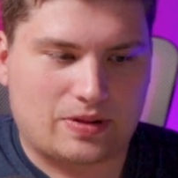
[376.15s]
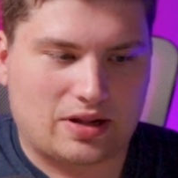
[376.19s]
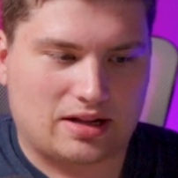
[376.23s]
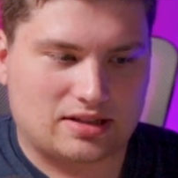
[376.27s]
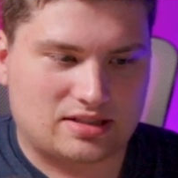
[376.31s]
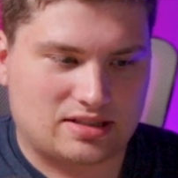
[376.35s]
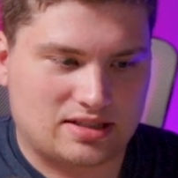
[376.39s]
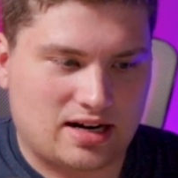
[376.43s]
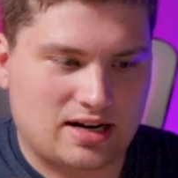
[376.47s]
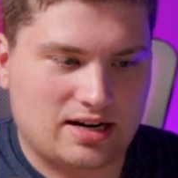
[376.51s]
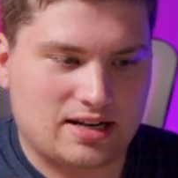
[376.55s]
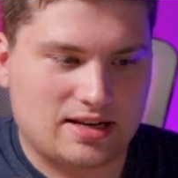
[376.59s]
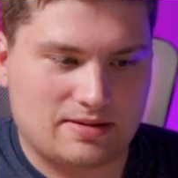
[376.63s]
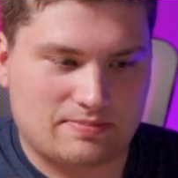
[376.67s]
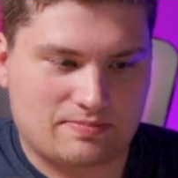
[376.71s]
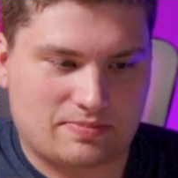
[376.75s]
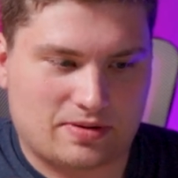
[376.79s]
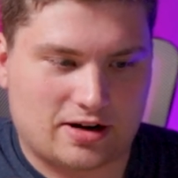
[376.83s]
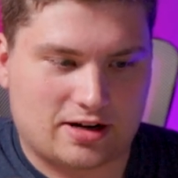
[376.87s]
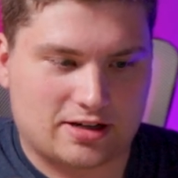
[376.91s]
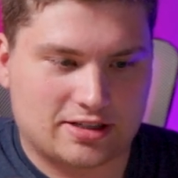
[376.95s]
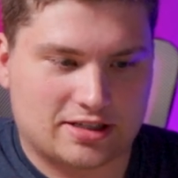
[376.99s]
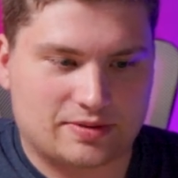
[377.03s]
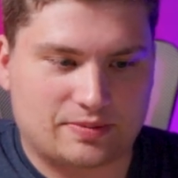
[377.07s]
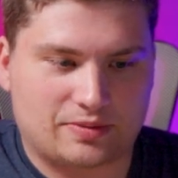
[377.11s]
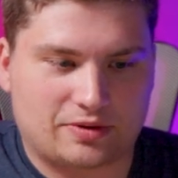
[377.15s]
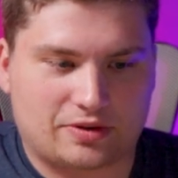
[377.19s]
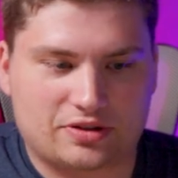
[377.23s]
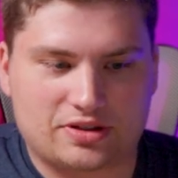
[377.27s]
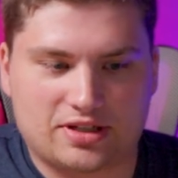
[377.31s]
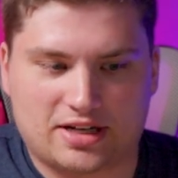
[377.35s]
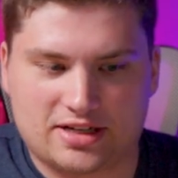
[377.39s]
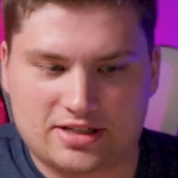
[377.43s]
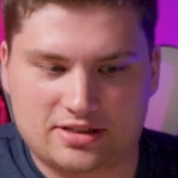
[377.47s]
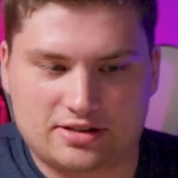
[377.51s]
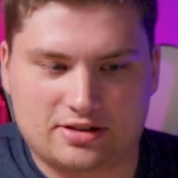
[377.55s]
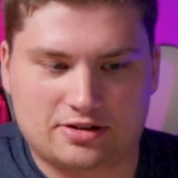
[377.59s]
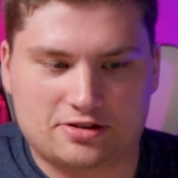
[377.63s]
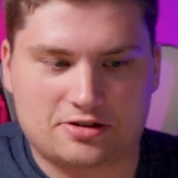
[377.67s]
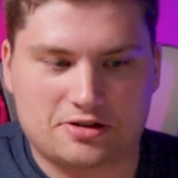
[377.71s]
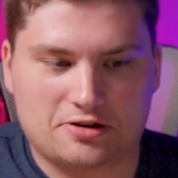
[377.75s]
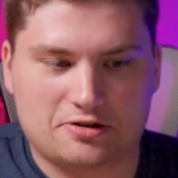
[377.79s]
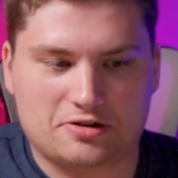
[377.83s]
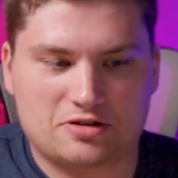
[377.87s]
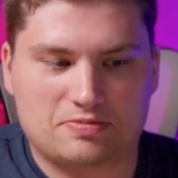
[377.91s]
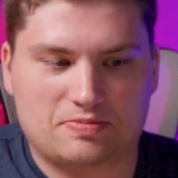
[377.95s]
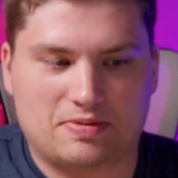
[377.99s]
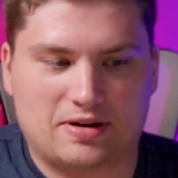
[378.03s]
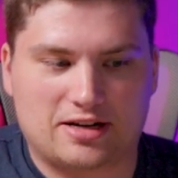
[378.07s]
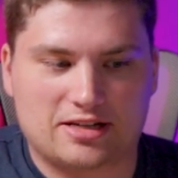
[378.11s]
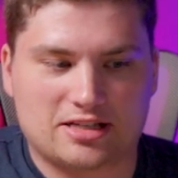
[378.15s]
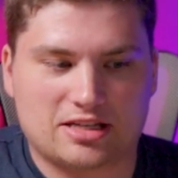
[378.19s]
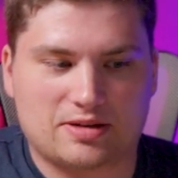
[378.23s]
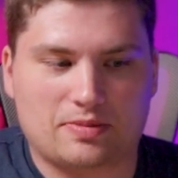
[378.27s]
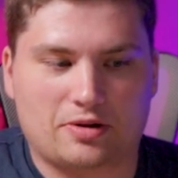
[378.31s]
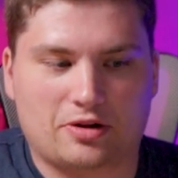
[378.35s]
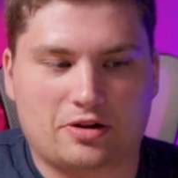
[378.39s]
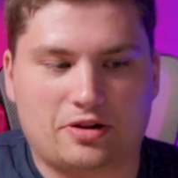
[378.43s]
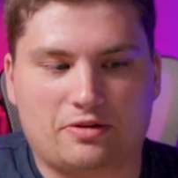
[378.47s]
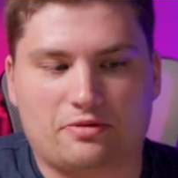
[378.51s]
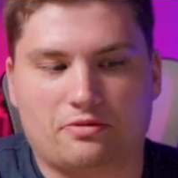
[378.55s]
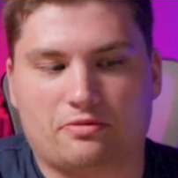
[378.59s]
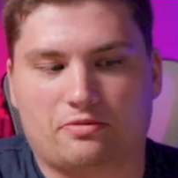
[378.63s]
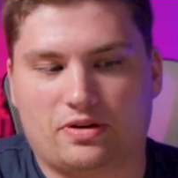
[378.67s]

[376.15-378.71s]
it's not impossible. Tesla showed it's possible.